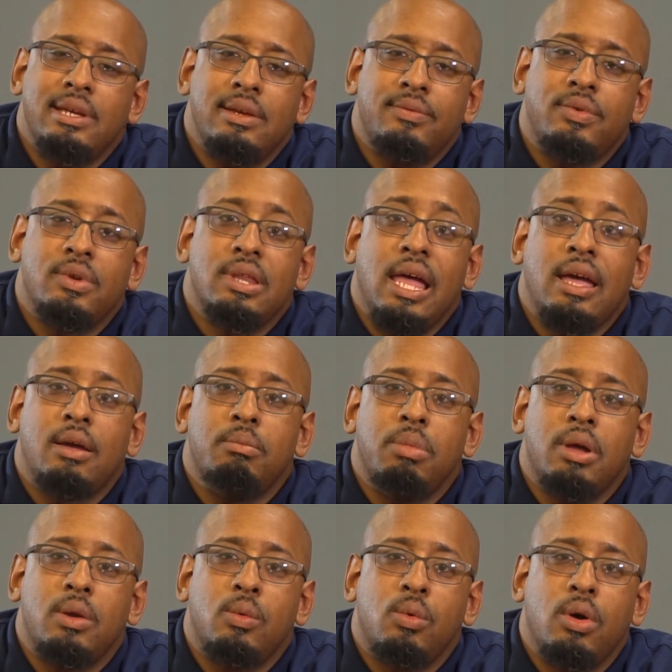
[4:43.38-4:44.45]
for lack of a
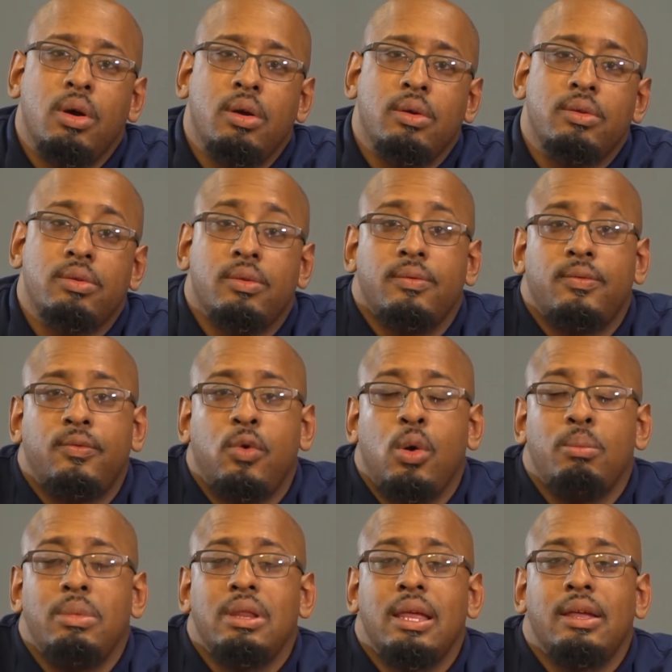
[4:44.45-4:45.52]
better word,
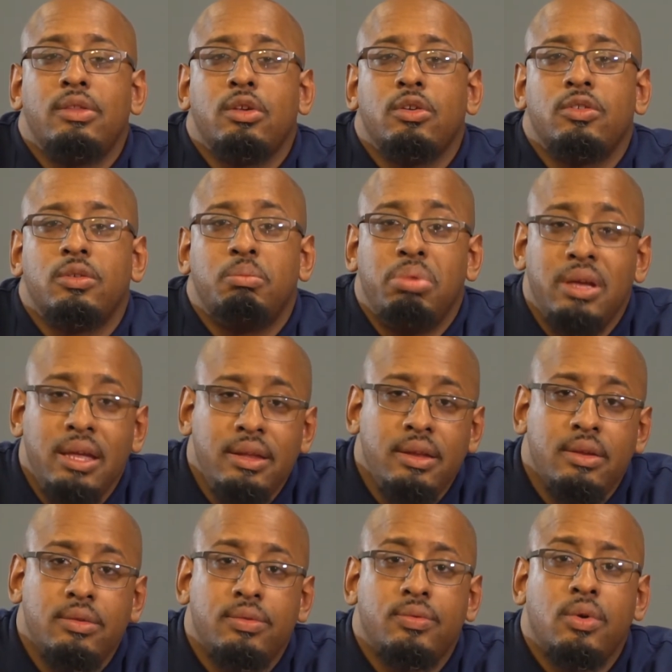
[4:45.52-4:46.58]
formulate those
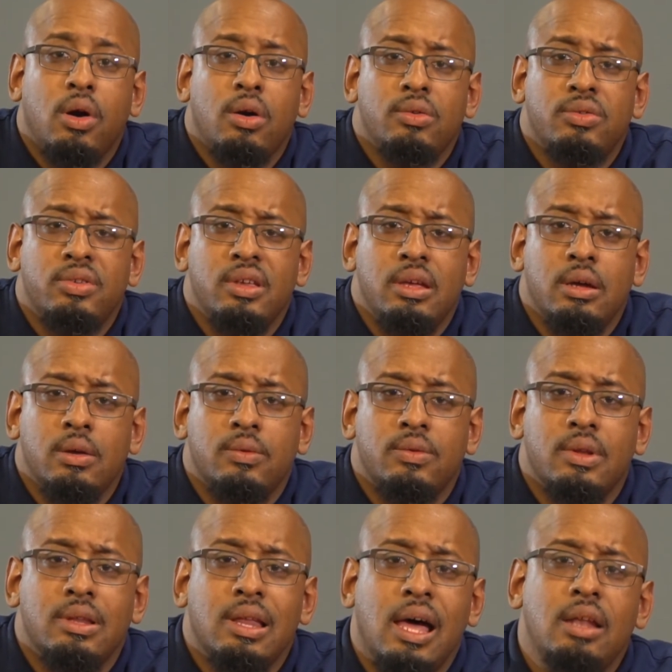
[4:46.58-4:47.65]
opinions for ourselves.
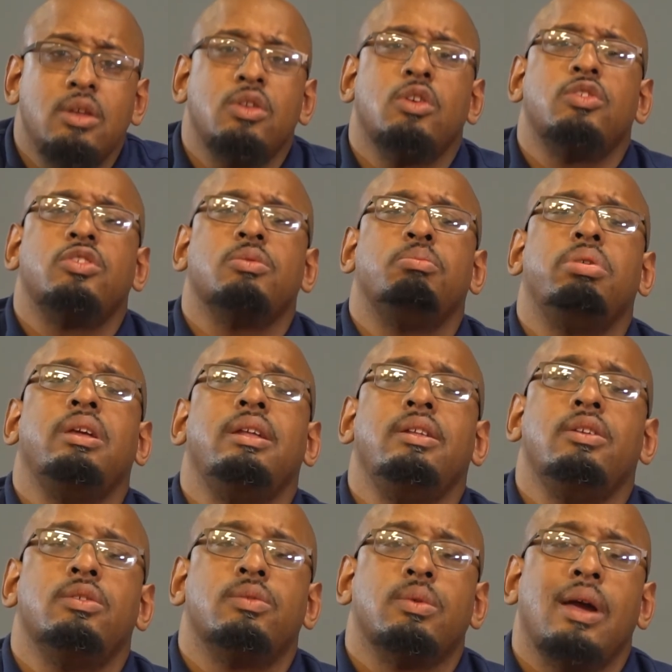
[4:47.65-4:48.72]
A lot of those
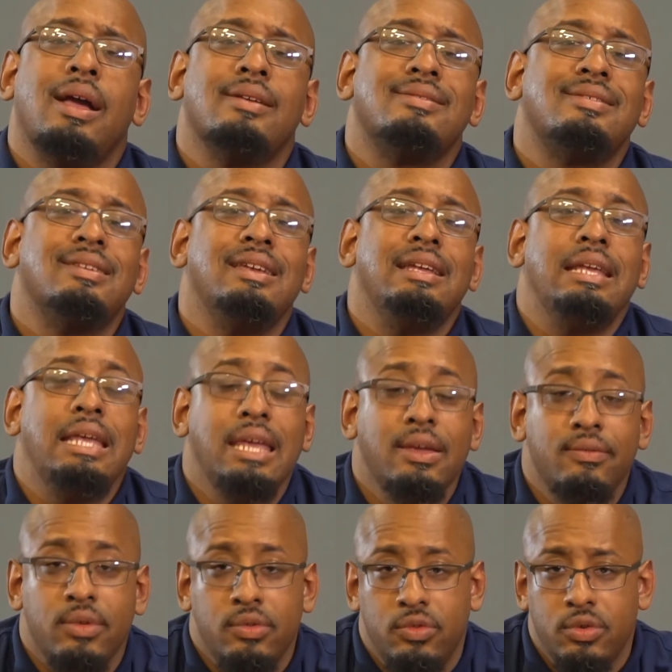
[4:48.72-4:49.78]
opinions were actually
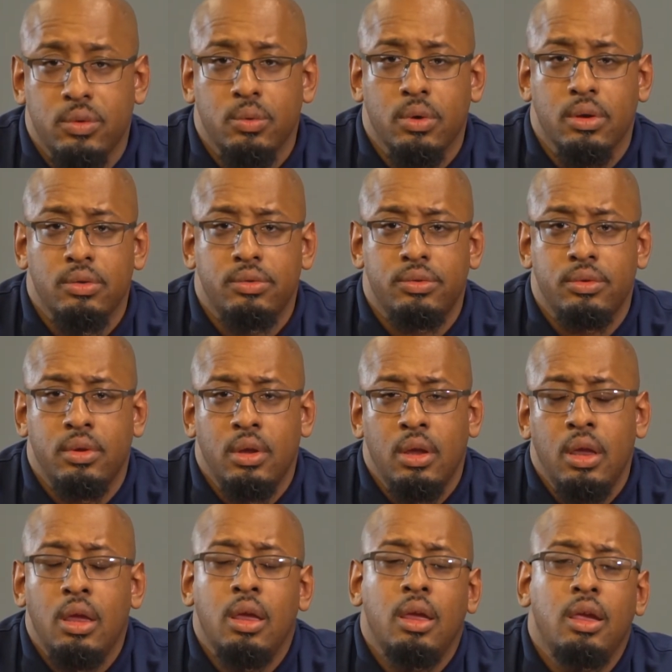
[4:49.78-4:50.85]
given to us.
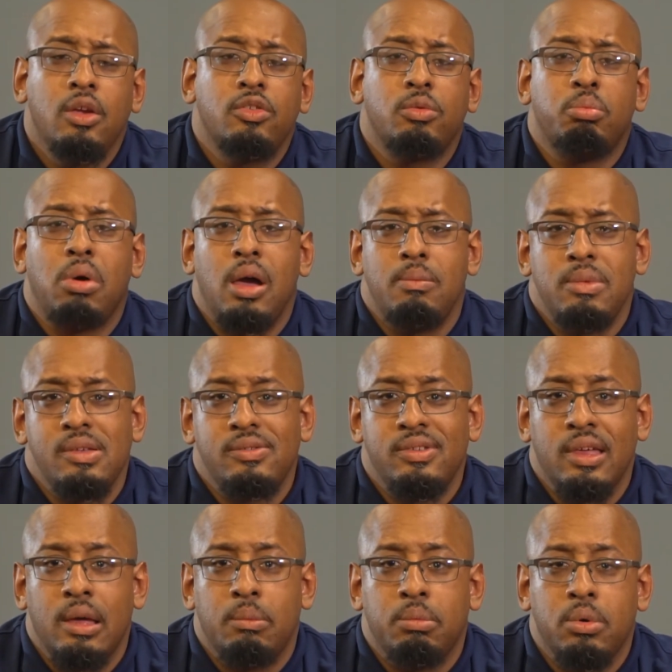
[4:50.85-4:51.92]
Here's a prime
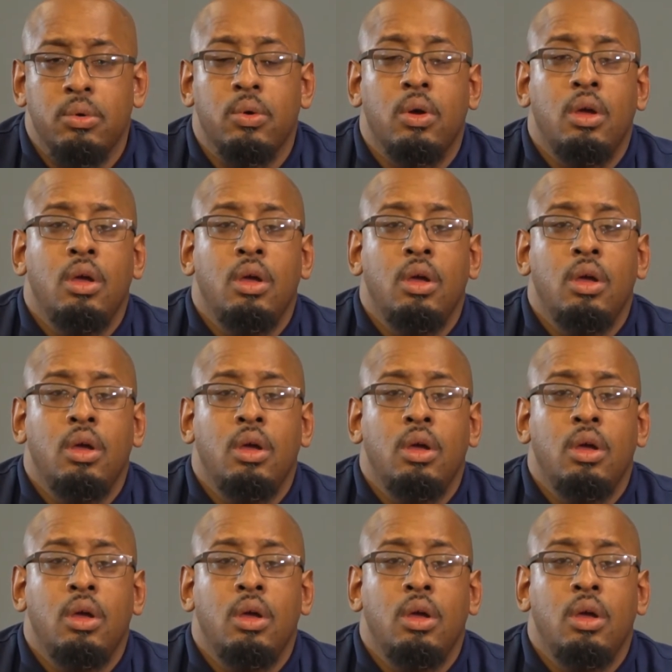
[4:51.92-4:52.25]
example.